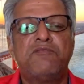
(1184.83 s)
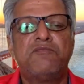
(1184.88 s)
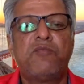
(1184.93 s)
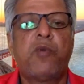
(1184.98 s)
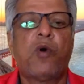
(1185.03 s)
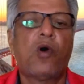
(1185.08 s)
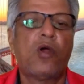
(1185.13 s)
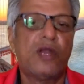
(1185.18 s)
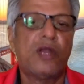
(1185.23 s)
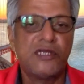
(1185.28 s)

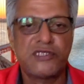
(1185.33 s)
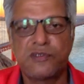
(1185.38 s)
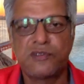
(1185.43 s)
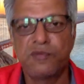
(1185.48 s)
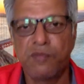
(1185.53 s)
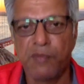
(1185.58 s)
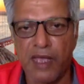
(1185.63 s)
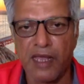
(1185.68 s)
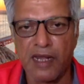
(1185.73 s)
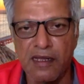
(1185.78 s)
polished
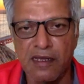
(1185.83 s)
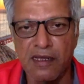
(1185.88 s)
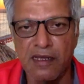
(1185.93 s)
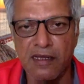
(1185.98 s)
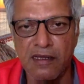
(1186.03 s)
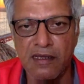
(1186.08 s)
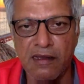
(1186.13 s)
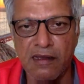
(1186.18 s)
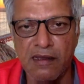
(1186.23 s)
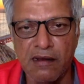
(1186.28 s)

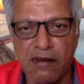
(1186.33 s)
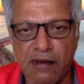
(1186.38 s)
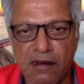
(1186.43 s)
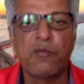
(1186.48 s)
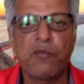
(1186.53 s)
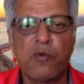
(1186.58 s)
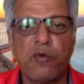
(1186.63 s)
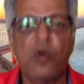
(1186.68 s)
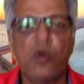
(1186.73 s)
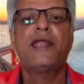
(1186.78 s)
manner and a
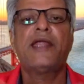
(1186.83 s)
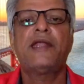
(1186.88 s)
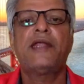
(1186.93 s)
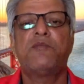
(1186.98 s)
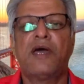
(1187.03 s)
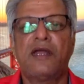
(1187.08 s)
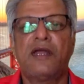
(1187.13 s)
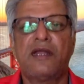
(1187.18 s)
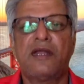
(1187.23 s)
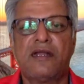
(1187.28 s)
polite
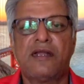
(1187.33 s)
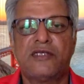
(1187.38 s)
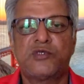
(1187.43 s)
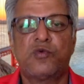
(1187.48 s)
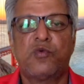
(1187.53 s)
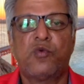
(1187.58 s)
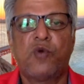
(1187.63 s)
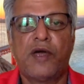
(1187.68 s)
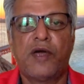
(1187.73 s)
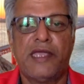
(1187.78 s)
manner as to
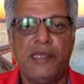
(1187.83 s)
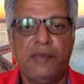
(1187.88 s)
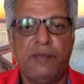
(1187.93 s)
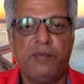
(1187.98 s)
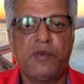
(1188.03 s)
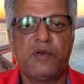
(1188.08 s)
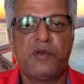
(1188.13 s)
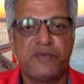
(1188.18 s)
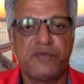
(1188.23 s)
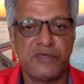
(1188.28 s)
why he
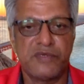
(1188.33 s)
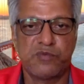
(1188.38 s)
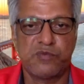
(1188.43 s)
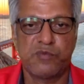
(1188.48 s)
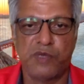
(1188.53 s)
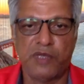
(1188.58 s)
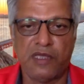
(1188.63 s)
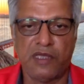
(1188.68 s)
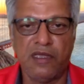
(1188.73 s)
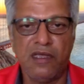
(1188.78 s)
prefers
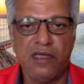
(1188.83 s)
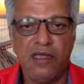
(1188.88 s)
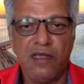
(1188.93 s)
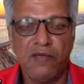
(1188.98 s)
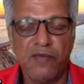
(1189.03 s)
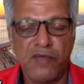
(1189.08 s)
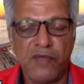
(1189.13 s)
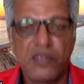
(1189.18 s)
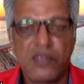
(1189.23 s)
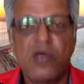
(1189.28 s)
B,
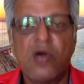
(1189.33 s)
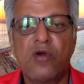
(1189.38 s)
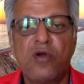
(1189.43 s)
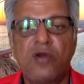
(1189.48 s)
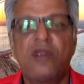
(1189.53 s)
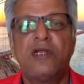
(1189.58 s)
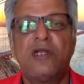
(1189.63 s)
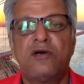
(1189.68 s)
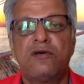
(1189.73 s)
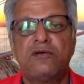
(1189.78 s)
without
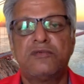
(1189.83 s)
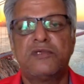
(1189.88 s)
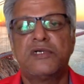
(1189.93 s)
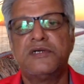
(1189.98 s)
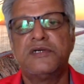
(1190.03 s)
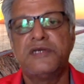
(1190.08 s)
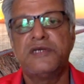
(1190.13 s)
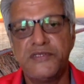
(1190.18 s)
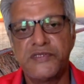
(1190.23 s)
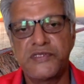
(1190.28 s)

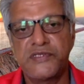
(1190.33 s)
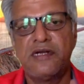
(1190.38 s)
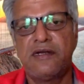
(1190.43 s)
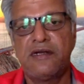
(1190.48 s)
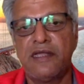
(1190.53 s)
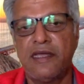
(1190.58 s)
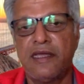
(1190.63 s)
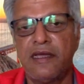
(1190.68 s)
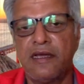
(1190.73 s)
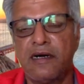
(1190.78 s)

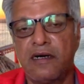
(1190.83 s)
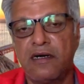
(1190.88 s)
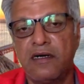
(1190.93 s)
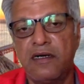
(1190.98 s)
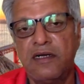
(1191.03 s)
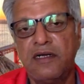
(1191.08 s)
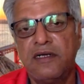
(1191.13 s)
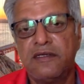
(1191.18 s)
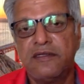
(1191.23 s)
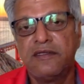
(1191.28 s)
insulting the
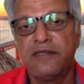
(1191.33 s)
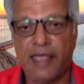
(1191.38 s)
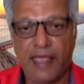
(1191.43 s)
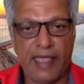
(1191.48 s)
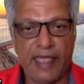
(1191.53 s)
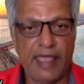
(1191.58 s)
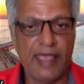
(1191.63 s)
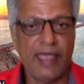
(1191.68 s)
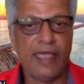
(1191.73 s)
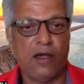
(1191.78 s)

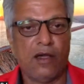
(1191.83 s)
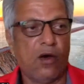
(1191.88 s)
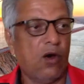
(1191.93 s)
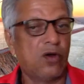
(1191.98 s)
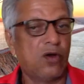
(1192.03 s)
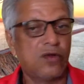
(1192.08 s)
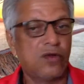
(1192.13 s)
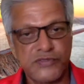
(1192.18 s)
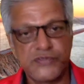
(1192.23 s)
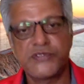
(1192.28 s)
A
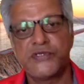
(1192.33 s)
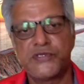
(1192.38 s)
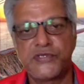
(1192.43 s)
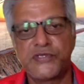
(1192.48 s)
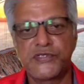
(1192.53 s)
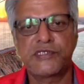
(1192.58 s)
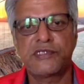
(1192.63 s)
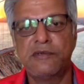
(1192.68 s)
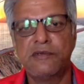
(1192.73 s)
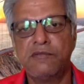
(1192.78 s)
or the
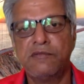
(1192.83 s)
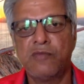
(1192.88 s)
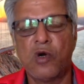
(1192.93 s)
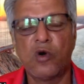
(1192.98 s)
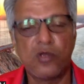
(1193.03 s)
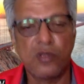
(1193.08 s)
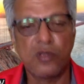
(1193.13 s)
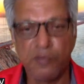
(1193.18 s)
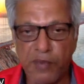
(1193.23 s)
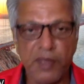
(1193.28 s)
system or
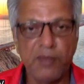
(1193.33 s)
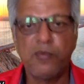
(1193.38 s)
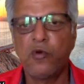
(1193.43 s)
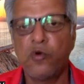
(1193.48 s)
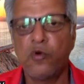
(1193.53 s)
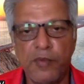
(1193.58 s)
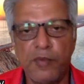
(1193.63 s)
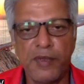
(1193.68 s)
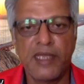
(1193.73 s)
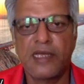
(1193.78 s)
the people who
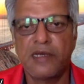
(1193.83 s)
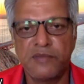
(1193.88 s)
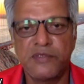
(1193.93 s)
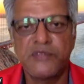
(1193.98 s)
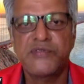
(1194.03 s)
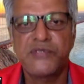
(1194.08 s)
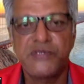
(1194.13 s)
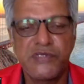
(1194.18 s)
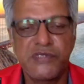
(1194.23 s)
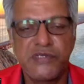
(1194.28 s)
make up the
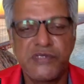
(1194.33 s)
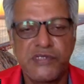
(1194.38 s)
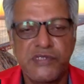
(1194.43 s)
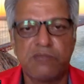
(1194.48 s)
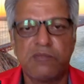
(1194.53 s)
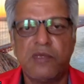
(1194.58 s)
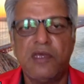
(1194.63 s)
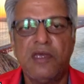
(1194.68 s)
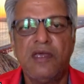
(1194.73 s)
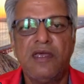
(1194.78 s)
system.
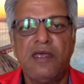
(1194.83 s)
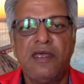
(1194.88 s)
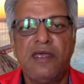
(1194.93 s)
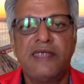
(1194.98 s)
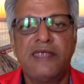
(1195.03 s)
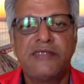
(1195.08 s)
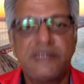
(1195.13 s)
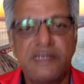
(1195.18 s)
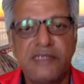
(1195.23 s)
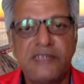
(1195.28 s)

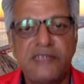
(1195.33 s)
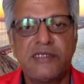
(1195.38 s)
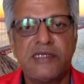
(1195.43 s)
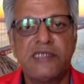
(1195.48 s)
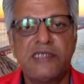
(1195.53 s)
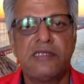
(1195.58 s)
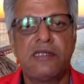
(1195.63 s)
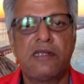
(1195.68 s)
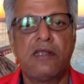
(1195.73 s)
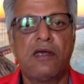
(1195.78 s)
Yes, these
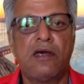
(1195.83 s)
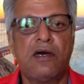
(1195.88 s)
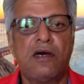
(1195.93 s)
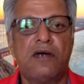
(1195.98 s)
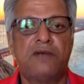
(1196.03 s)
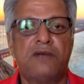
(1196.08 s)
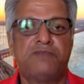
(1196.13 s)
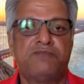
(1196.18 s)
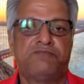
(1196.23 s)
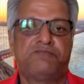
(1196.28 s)
days
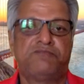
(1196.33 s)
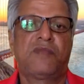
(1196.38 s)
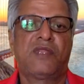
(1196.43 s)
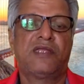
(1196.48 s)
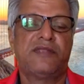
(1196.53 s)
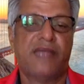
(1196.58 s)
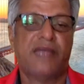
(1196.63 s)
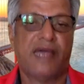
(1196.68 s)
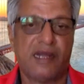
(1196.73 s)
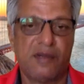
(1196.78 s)

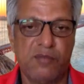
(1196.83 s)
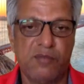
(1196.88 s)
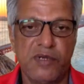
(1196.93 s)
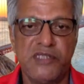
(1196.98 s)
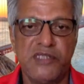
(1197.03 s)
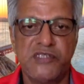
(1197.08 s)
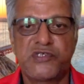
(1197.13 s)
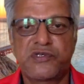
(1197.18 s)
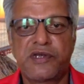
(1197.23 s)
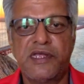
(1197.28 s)
the
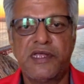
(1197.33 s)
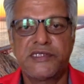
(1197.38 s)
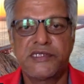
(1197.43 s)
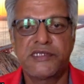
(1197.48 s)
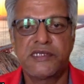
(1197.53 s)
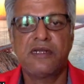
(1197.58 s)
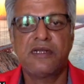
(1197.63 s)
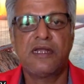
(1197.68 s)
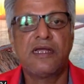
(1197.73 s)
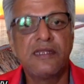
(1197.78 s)

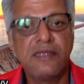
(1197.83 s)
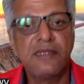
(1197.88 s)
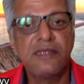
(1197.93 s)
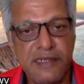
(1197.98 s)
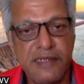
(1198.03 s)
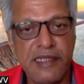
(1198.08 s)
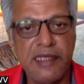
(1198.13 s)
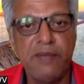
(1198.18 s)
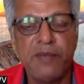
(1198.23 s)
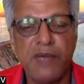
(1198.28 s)
administration and the
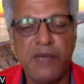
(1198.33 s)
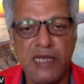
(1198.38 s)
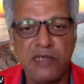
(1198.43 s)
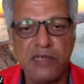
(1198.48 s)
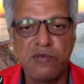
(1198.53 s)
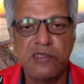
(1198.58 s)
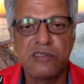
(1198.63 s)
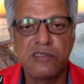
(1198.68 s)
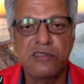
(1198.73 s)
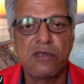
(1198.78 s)
team
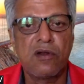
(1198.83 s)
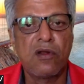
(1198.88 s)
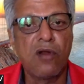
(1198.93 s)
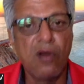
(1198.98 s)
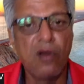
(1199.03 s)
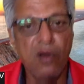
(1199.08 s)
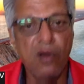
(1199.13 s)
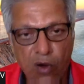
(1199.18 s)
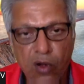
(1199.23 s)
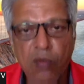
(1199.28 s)
managers are a
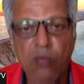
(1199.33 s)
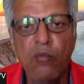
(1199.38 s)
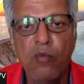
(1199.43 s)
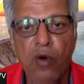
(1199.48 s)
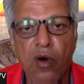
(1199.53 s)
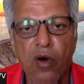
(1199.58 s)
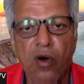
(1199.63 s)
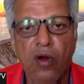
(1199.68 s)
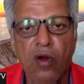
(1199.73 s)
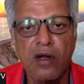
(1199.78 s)
lot
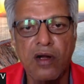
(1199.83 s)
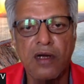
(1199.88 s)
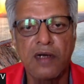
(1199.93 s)
more